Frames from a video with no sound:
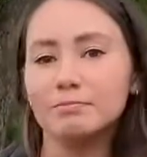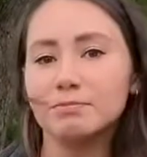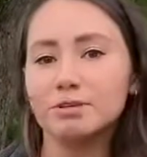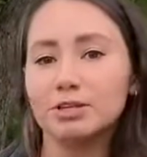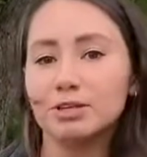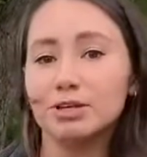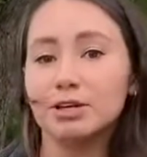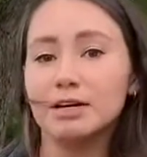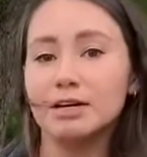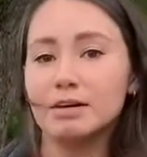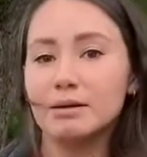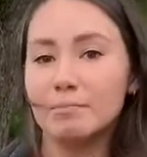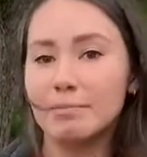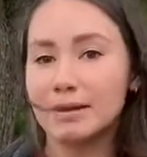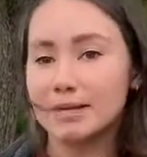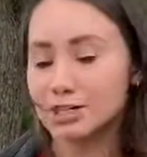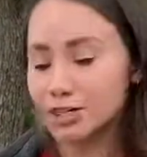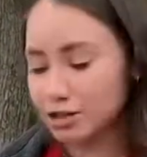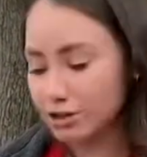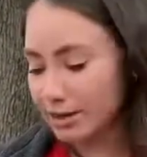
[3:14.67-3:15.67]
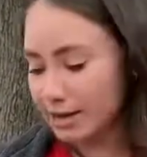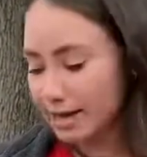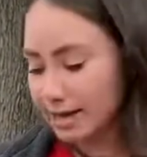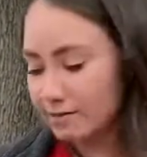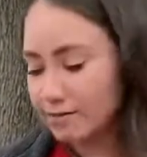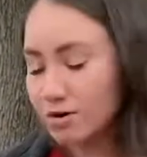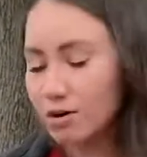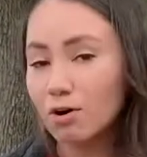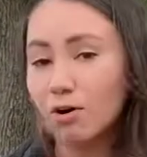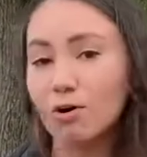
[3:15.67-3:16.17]
you're gonna make sure you
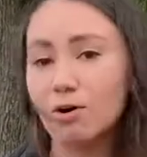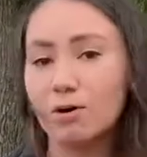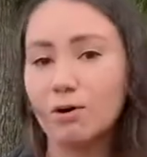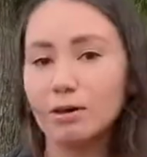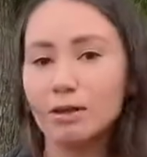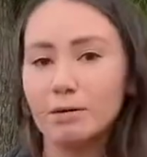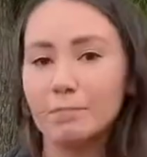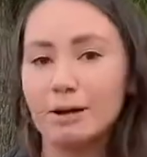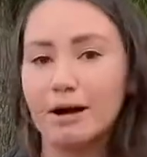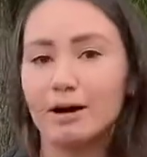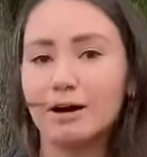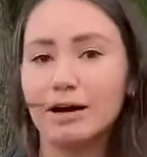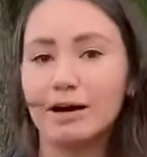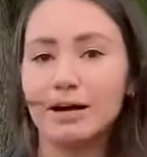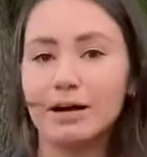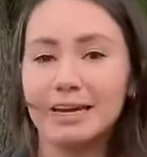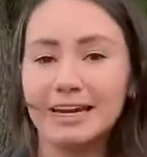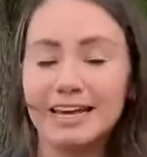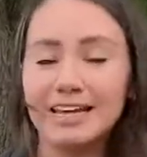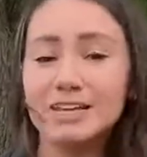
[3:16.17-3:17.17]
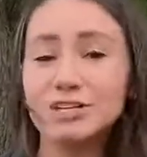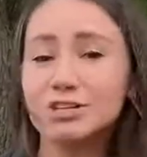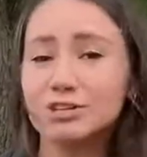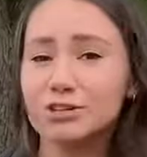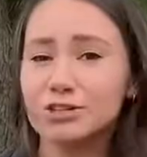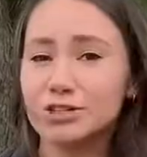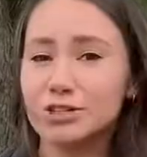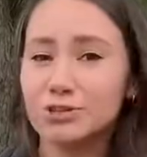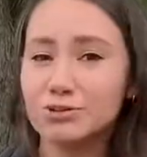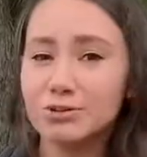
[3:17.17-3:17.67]
have a hole about 1 inch
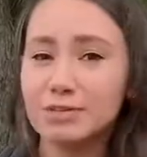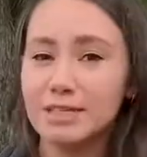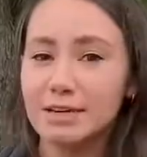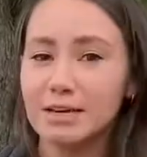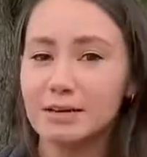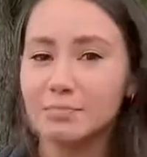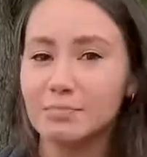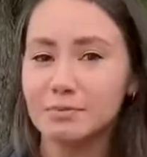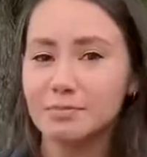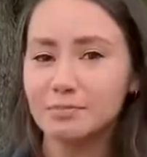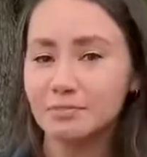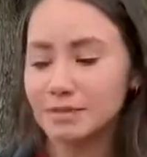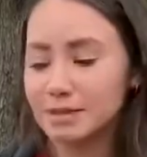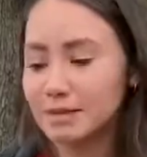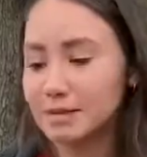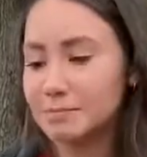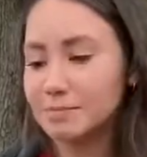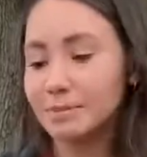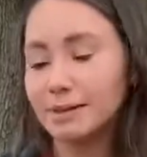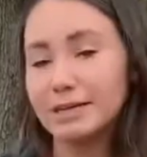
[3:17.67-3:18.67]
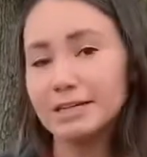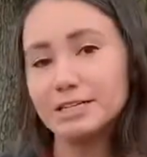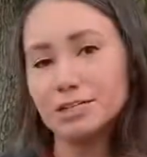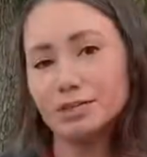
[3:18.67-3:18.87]
or 2 deep. Place your